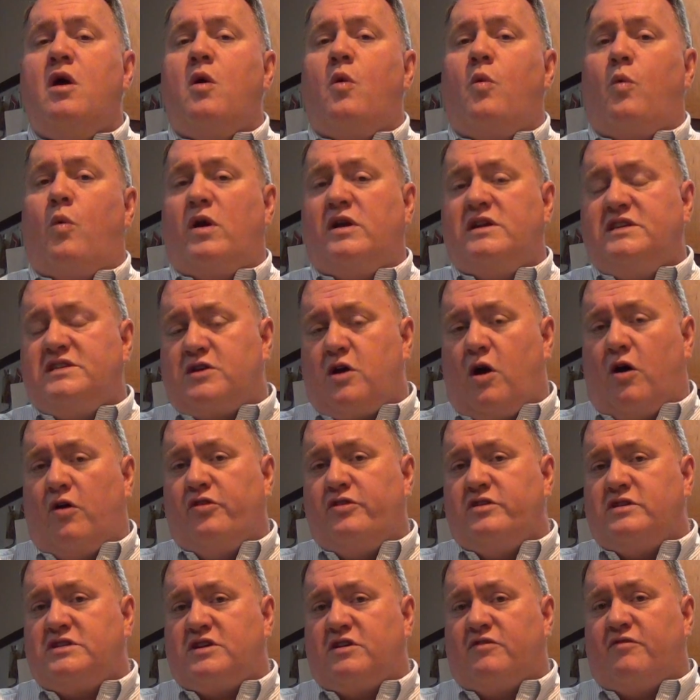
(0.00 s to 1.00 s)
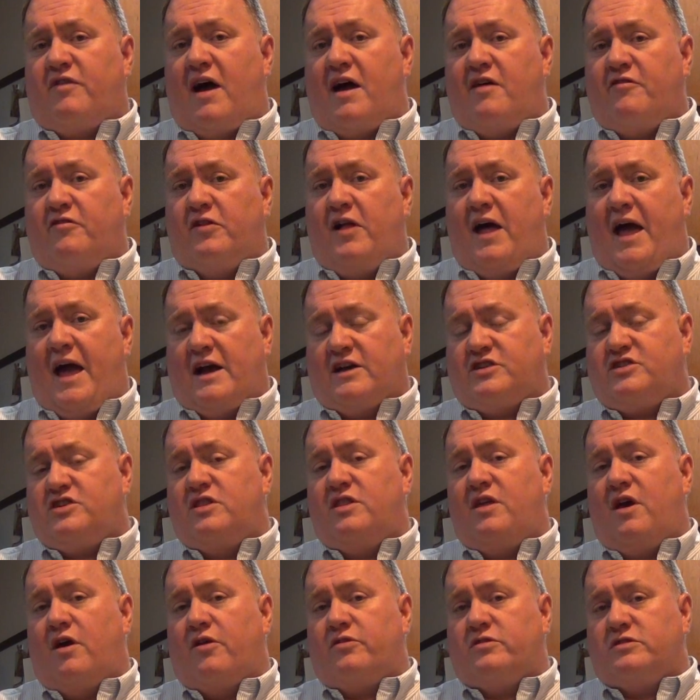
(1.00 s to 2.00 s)
One is called the survival action,
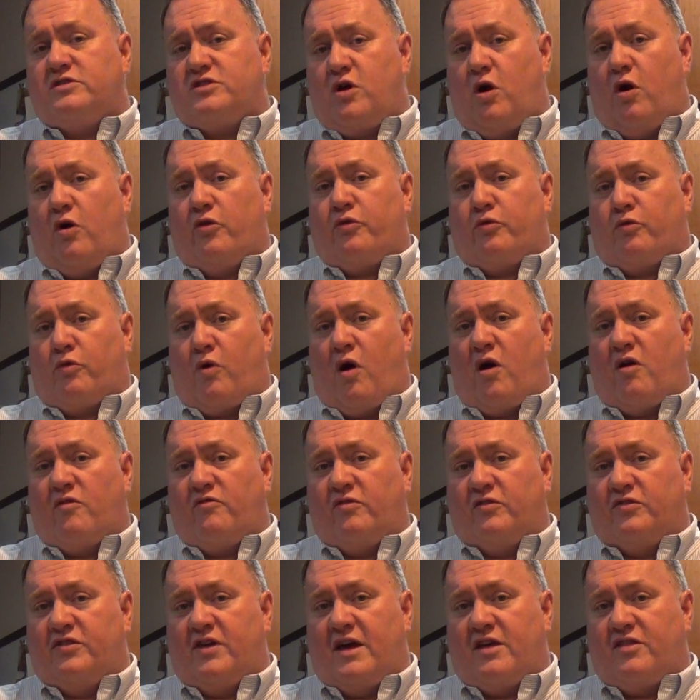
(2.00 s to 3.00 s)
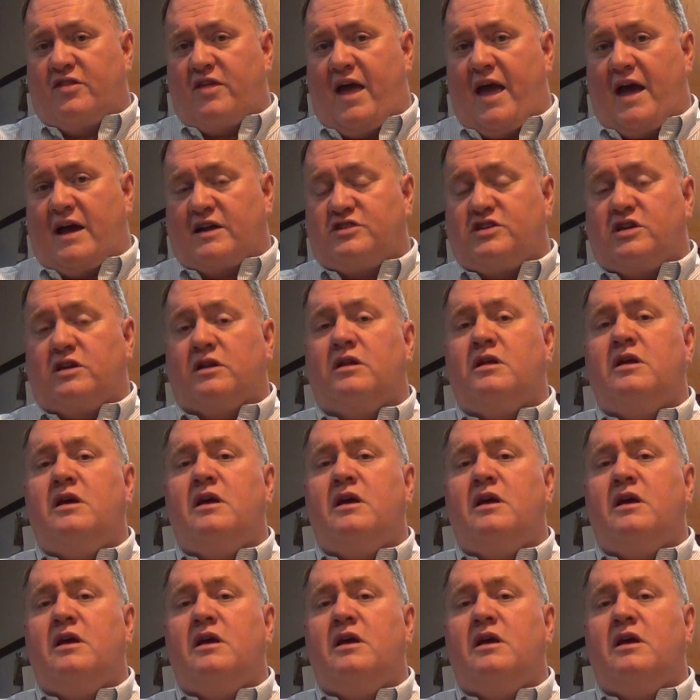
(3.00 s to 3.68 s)
the other is called the wrongful death action.